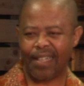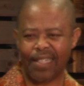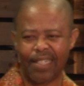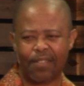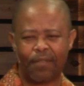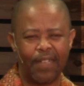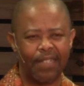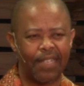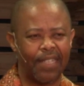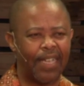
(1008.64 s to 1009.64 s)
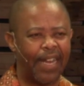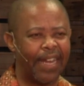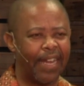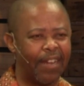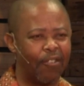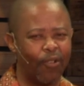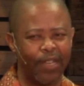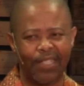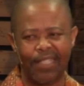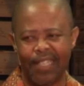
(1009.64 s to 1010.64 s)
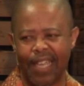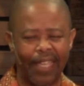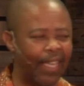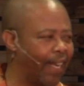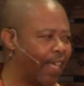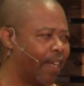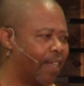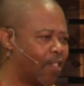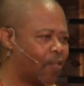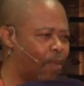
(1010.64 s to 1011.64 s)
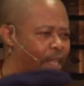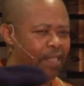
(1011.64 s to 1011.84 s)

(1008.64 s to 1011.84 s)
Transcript: I just feel such anointing and healing in this place.